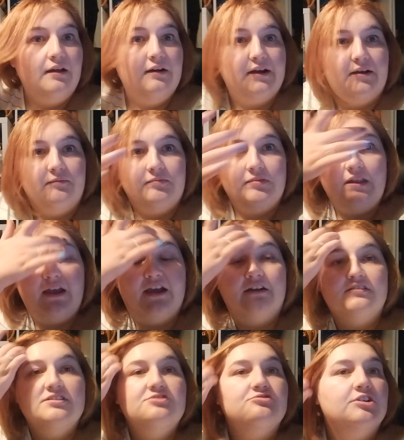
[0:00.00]
Okay,
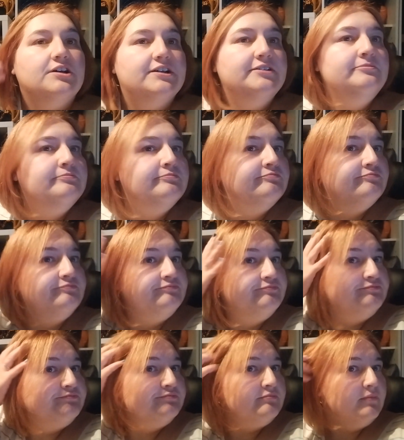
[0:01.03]
hair is dry.
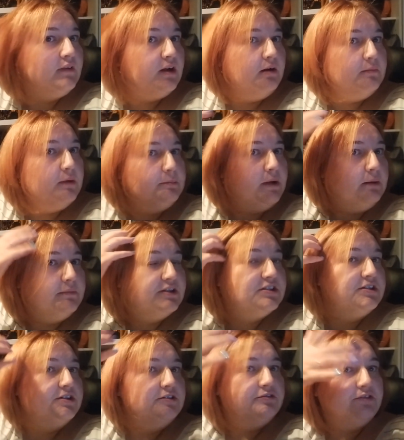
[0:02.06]
Got my mama
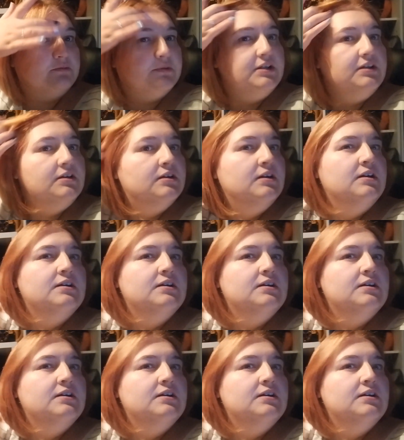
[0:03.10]
to do it for me,